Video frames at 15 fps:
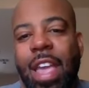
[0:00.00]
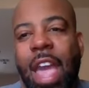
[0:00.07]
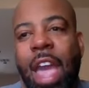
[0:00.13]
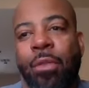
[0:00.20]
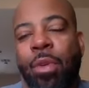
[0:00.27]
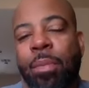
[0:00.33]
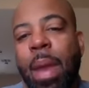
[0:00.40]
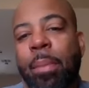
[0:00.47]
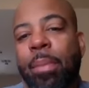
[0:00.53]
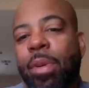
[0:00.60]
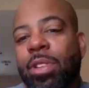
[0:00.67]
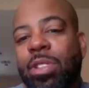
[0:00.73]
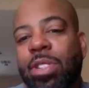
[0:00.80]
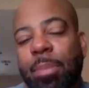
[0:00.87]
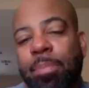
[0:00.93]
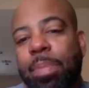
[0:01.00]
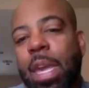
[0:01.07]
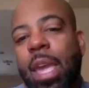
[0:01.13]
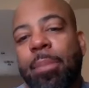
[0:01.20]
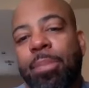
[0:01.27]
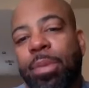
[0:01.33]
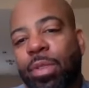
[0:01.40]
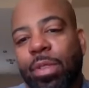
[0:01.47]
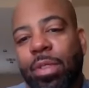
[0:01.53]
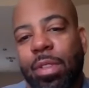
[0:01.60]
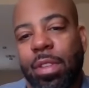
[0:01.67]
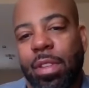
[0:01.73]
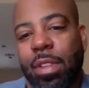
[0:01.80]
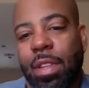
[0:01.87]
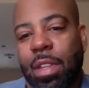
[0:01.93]
And remember, it's the people,
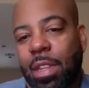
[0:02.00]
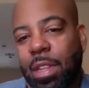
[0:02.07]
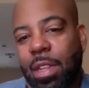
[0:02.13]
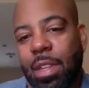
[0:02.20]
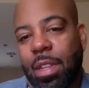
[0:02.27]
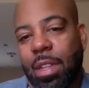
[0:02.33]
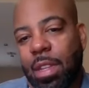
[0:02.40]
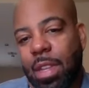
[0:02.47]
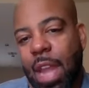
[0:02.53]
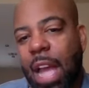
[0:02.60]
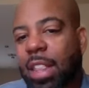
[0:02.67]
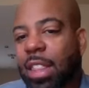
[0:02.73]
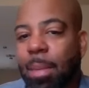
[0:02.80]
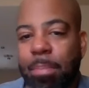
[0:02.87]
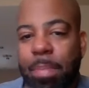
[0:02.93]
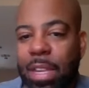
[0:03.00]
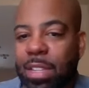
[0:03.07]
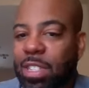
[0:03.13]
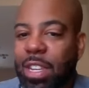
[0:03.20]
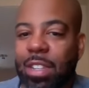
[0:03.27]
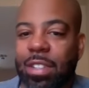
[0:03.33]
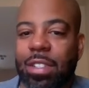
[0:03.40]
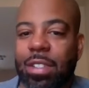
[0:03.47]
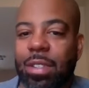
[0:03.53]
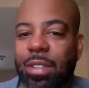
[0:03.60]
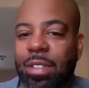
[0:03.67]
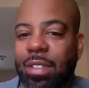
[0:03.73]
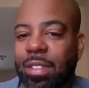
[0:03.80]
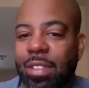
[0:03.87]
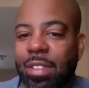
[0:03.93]
not the business.
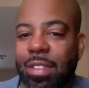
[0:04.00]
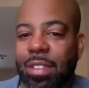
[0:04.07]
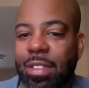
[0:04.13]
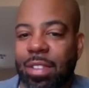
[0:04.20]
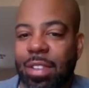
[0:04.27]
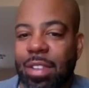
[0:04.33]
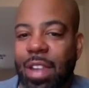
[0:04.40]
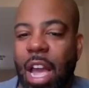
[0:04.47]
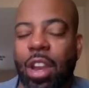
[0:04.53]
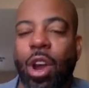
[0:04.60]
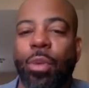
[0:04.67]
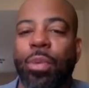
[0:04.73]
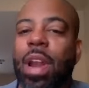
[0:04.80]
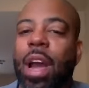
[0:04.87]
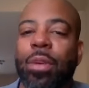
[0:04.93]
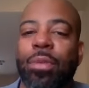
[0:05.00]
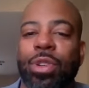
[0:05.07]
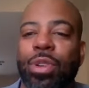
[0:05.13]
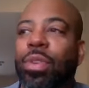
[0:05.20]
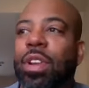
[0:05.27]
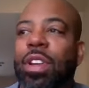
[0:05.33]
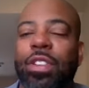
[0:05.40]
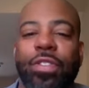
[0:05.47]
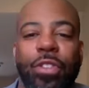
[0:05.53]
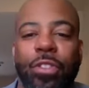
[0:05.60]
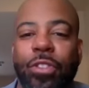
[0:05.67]
I know we're not doing this for